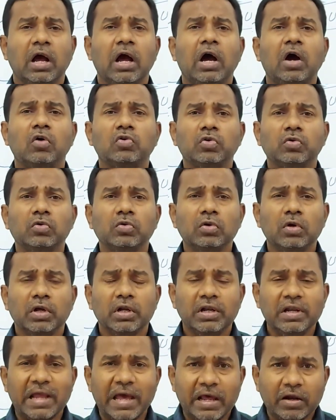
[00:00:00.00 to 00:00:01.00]
How to
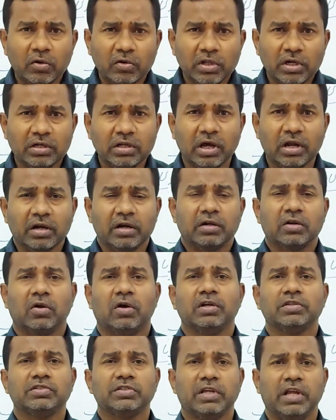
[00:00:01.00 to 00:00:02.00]
narrow the target
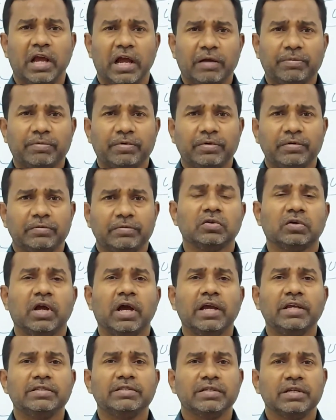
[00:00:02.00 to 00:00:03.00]
cost gap? So
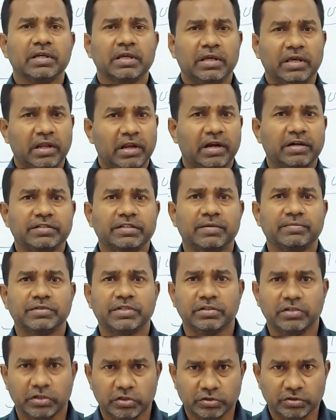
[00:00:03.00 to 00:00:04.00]
guys, here are some
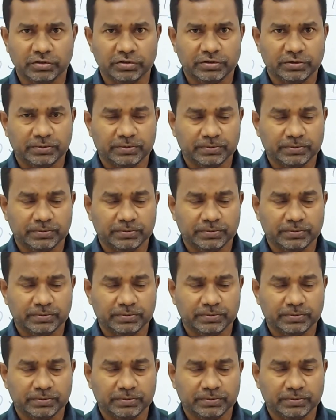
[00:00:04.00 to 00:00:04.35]
suggestions.